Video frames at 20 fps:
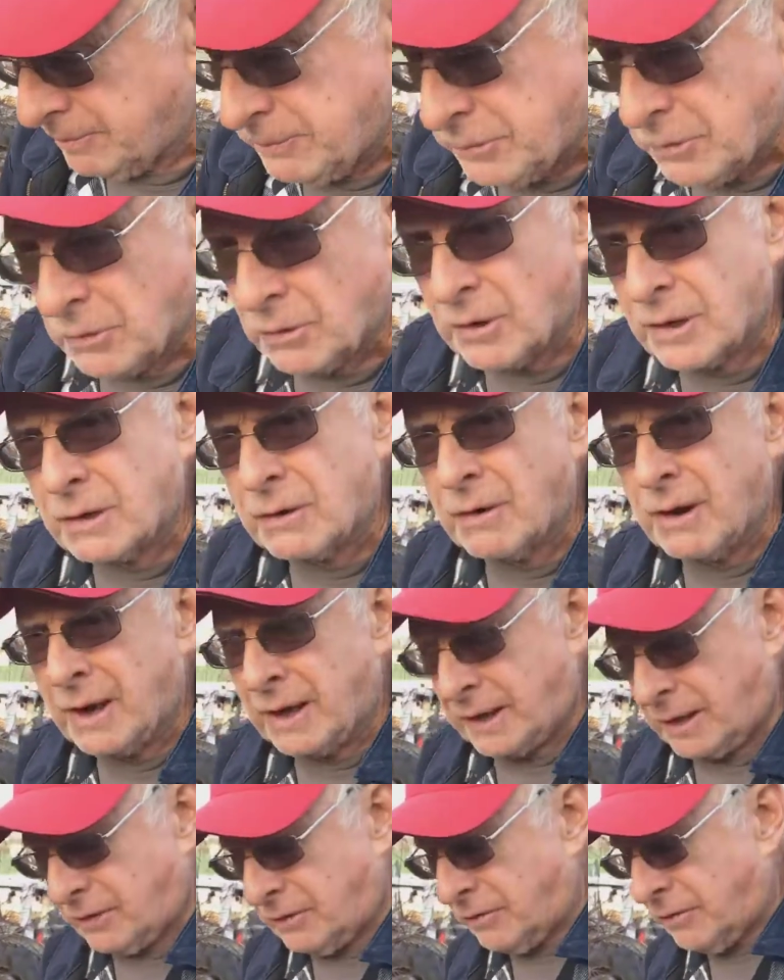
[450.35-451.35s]

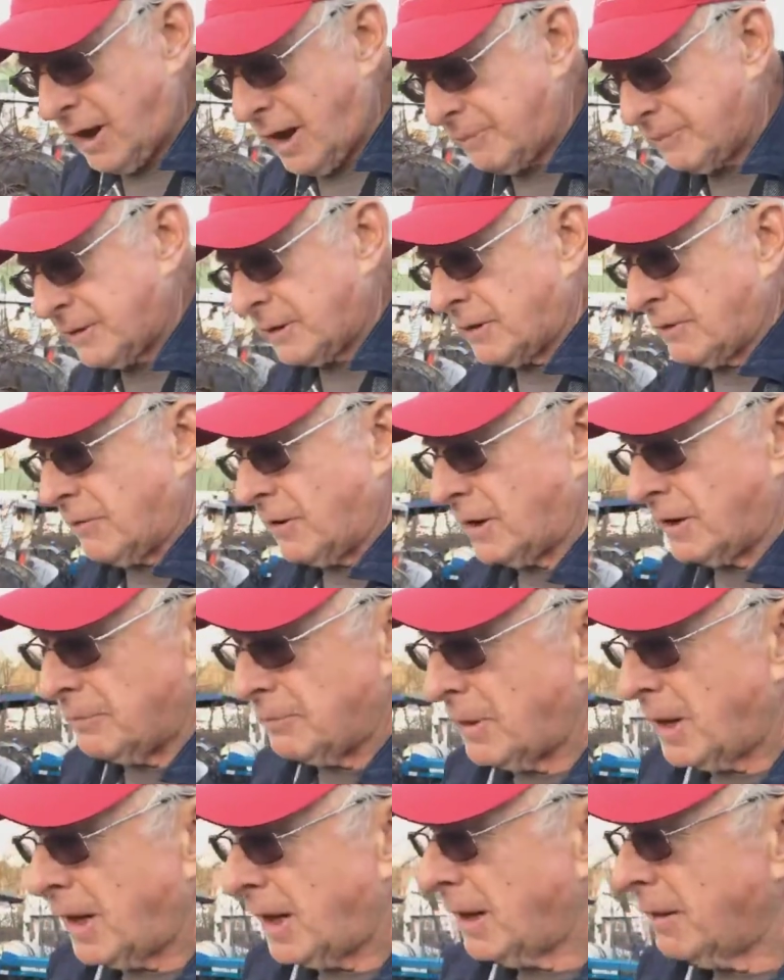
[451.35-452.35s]
bureaucratic crap they're
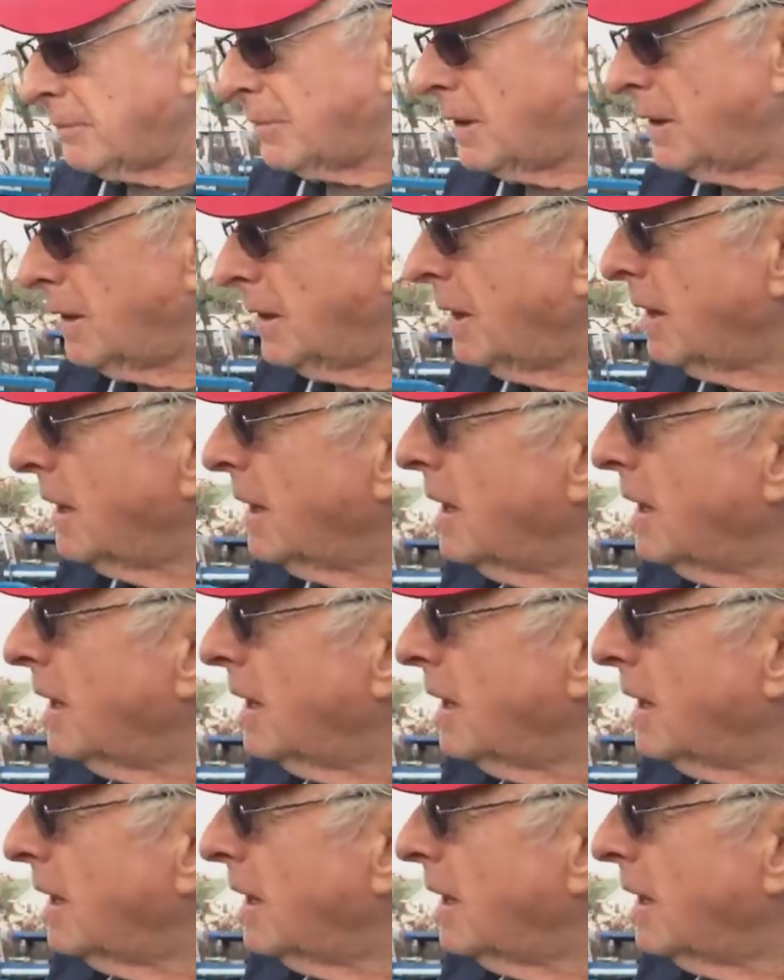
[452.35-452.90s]
running by.